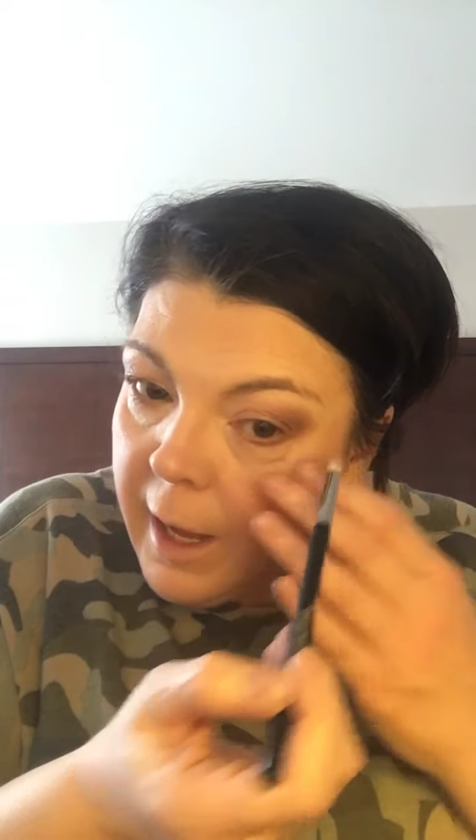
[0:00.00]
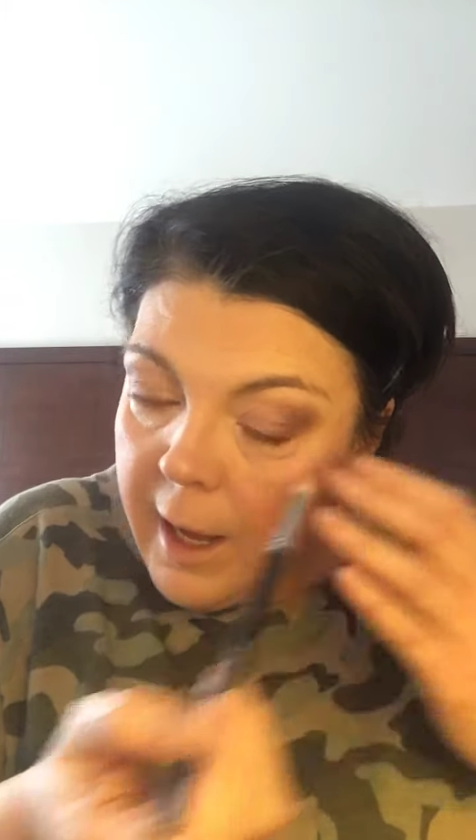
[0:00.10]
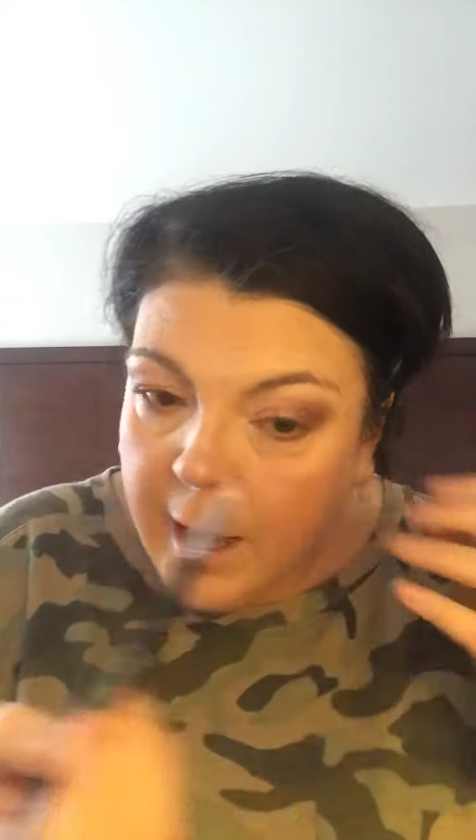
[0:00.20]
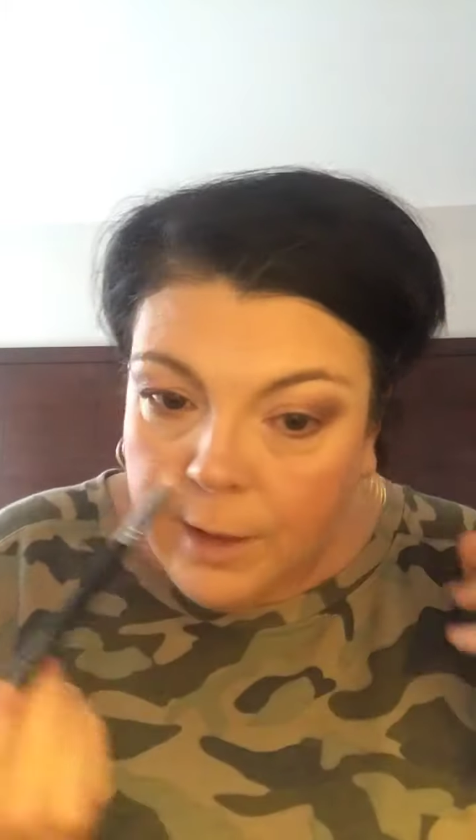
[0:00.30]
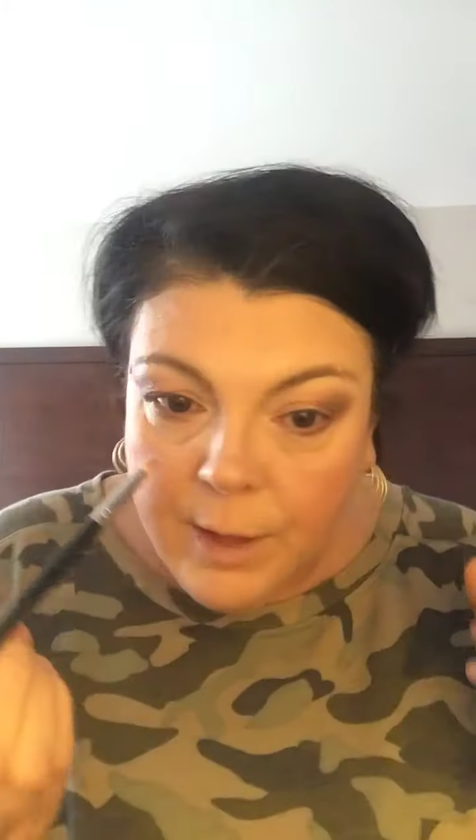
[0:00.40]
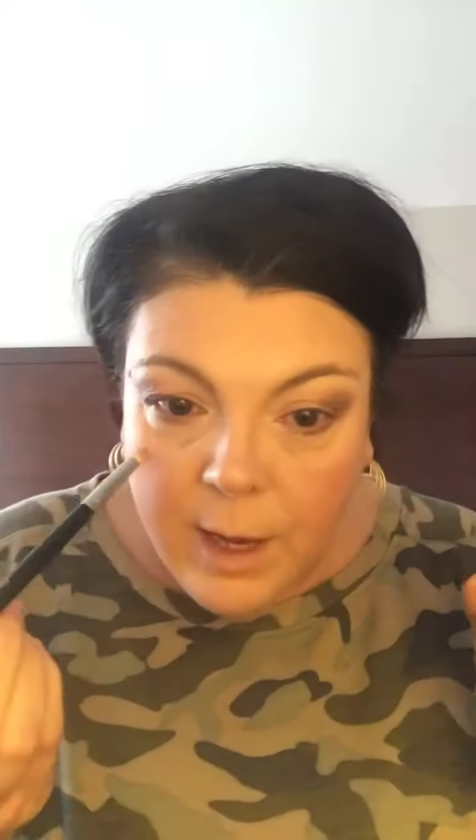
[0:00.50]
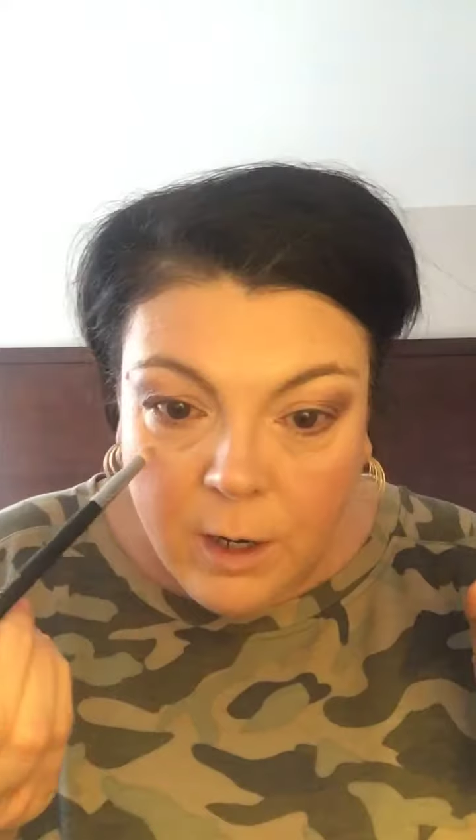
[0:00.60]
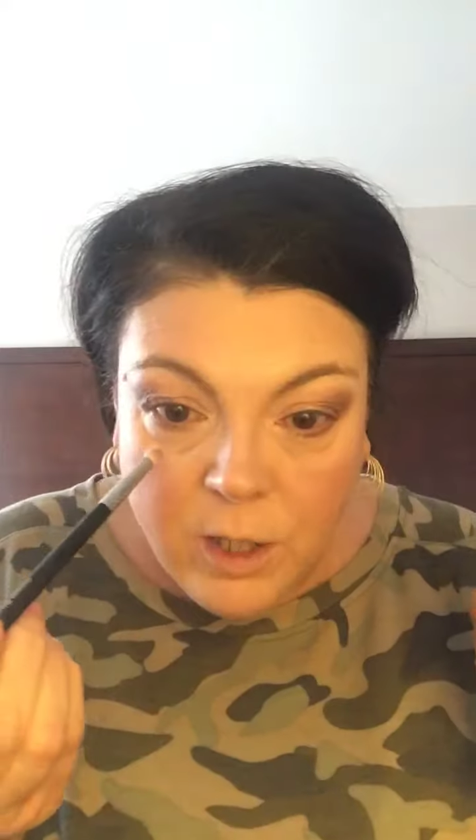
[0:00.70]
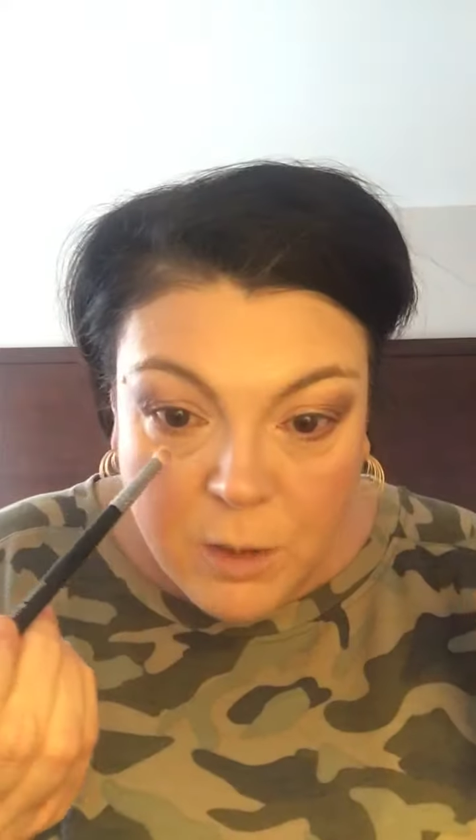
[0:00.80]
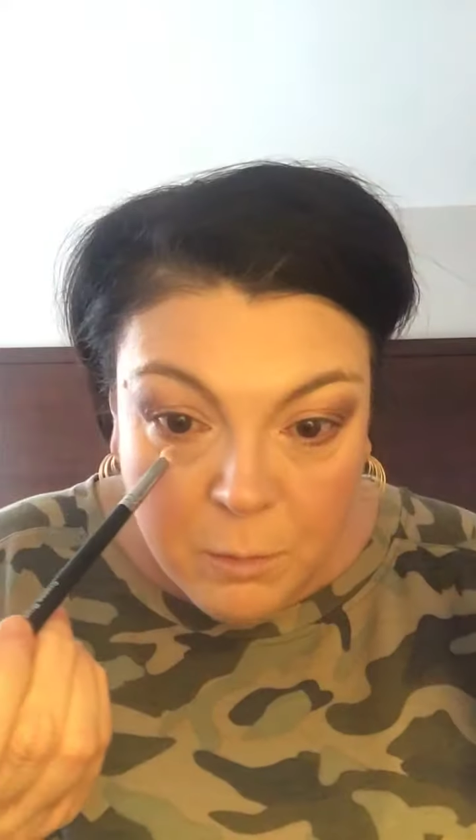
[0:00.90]
and they
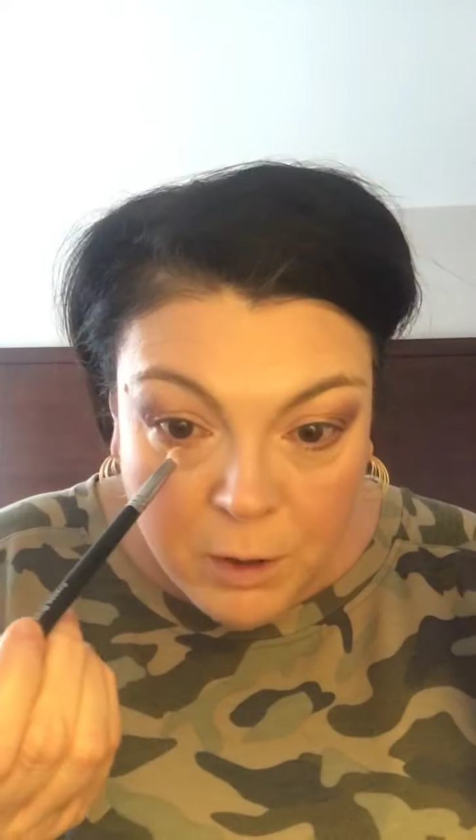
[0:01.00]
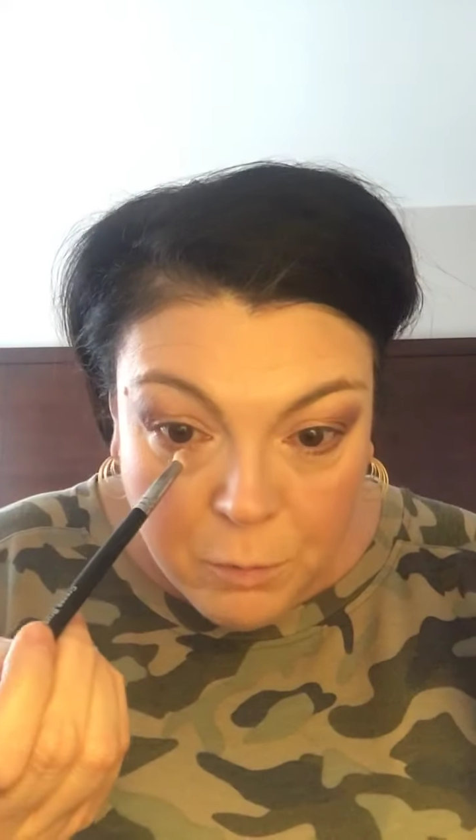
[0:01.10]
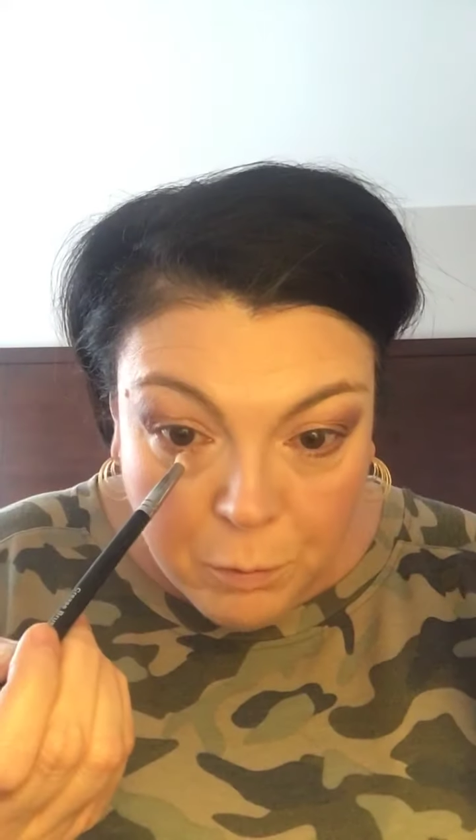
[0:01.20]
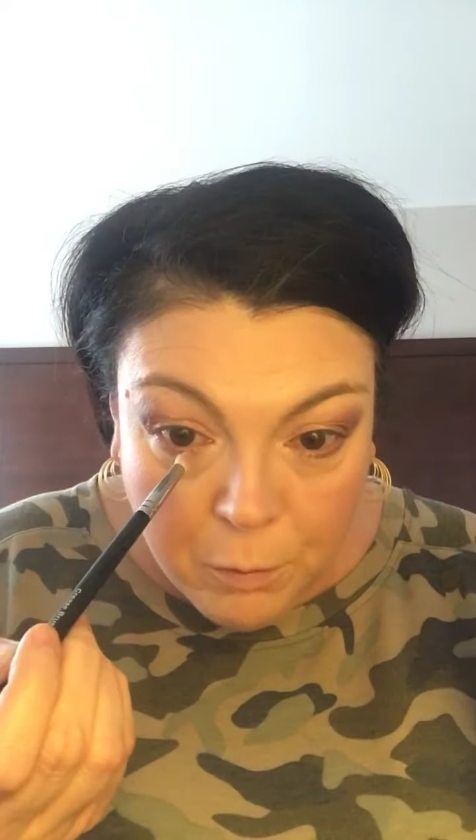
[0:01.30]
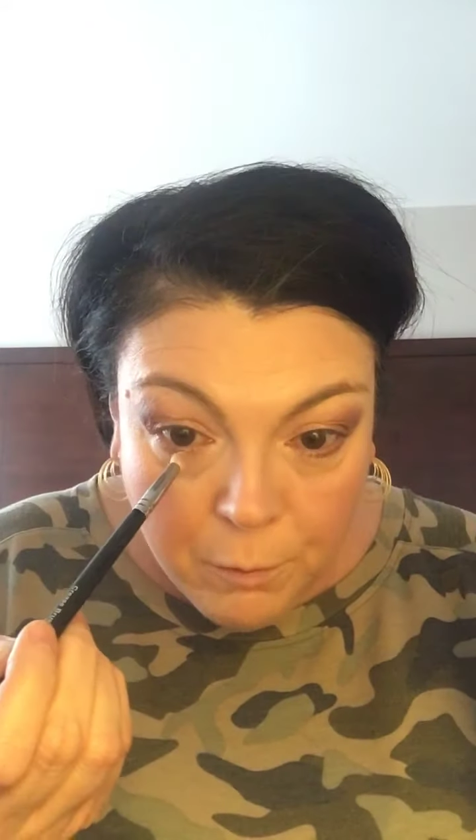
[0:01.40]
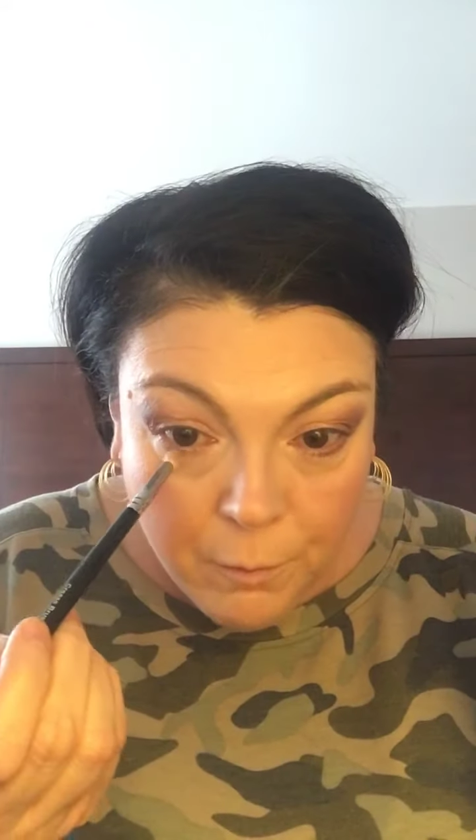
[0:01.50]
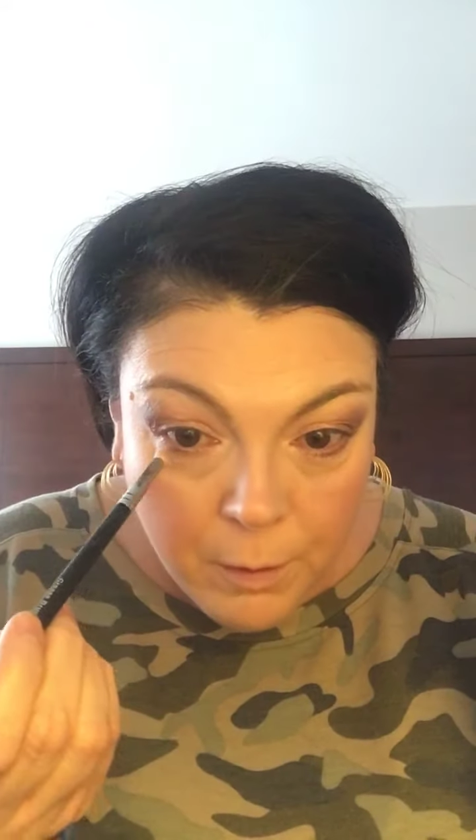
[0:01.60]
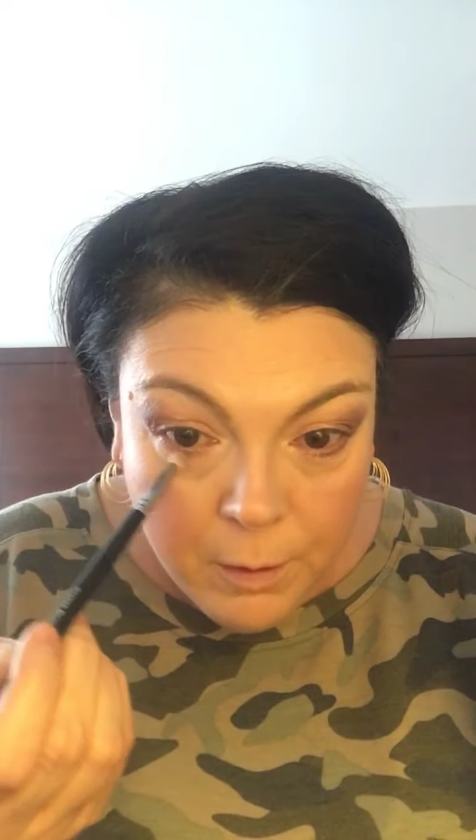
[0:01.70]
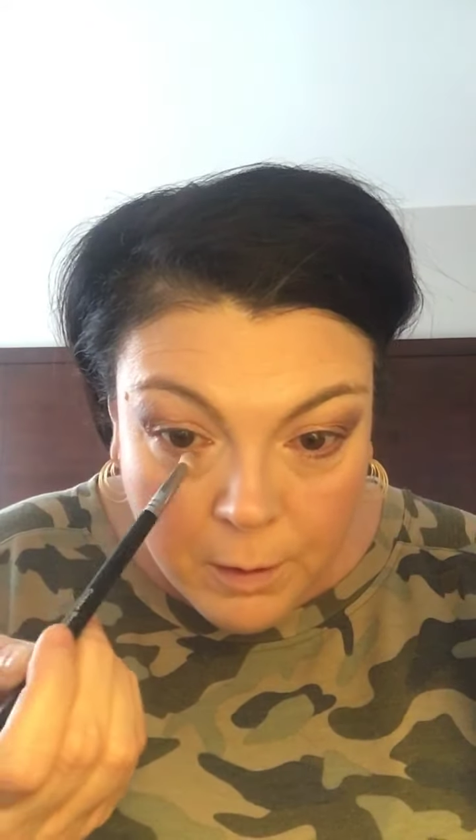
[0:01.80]
are smudge proof.